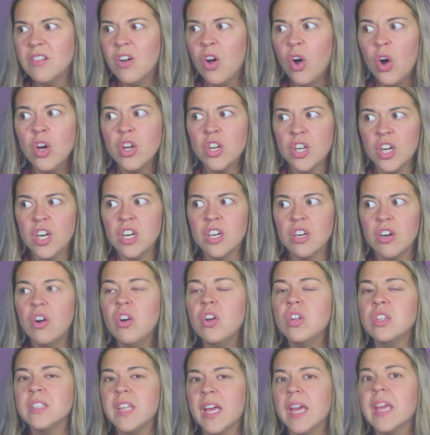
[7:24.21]
on her
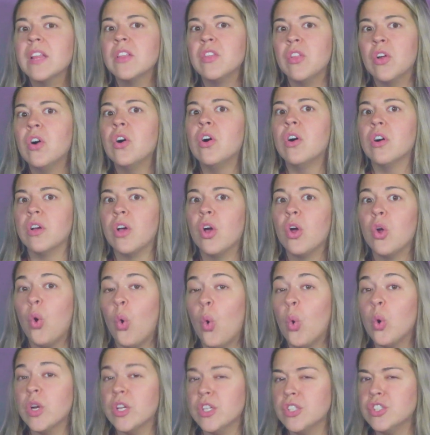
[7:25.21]
all night long,
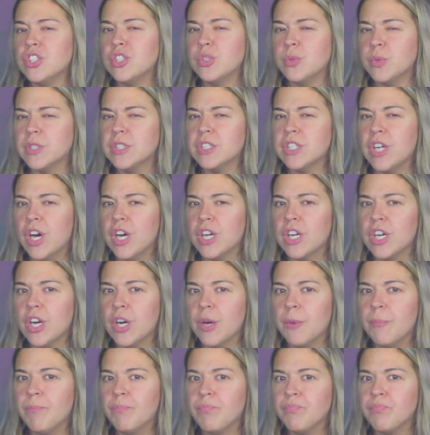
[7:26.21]
according to her
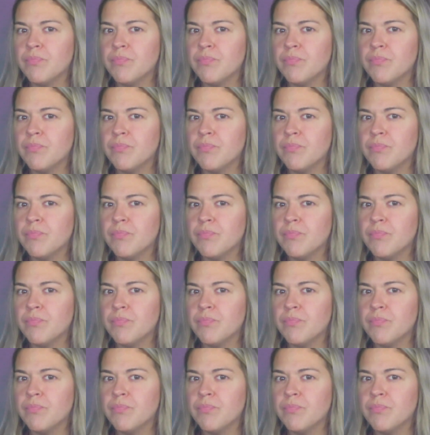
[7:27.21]
daughter.